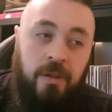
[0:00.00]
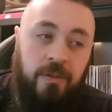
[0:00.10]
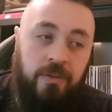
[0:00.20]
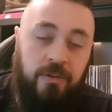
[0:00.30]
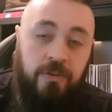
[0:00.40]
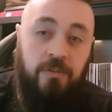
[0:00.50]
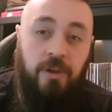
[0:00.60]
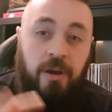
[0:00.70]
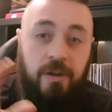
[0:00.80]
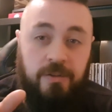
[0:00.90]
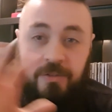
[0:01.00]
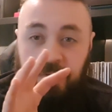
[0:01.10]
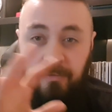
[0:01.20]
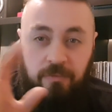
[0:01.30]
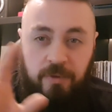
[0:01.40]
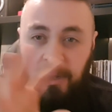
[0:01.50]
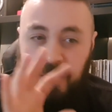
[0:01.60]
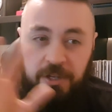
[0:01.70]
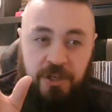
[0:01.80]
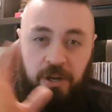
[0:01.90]
So the two guys
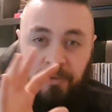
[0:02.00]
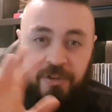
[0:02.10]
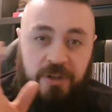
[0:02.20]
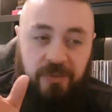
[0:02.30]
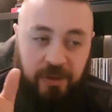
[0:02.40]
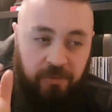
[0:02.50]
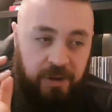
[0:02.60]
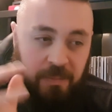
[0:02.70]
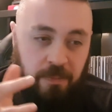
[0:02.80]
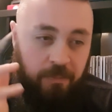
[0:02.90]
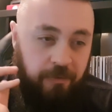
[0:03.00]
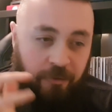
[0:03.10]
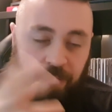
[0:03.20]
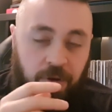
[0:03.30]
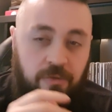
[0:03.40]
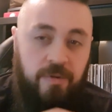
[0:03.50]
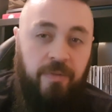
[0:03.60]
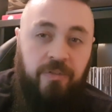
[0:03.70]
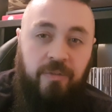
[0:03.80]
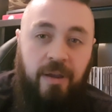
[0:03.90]
really gel off each other, and they really throw
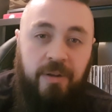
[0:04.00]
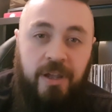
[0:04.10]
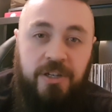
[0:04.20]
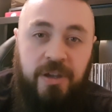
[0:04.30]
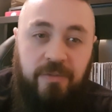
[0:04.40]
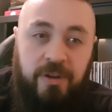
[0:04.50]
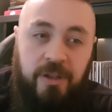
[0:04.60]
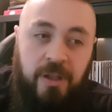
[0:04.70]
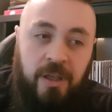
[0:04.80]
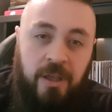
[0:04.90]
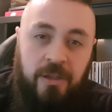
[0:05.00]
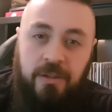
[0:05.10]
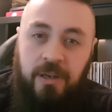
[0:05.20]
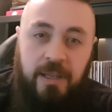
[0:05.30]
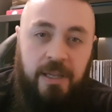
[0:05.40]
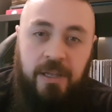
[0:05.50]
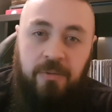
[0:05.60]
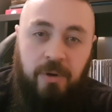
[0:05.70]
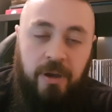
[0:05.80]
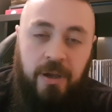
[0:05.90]
riffs around at each other, and the lead
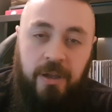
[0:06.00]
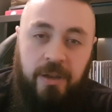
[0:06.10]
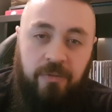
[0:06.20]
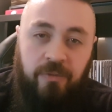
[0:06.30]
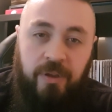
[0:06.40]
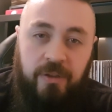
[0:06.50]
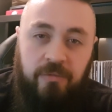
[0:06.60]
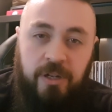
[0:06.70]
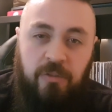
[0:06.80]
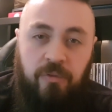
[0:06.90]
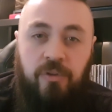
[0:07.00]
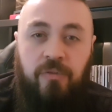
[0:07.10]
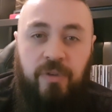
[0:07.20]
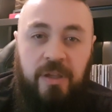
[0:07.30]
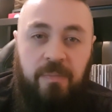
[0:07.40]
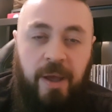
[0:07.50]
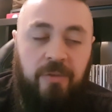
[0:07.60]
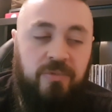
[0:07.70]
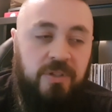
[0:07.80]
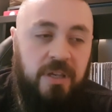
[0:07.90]
work and everything is really groovy,
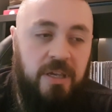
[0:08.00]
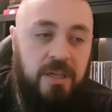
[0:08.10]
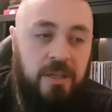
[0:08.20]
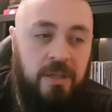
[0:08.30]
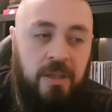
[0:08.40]
bouncy.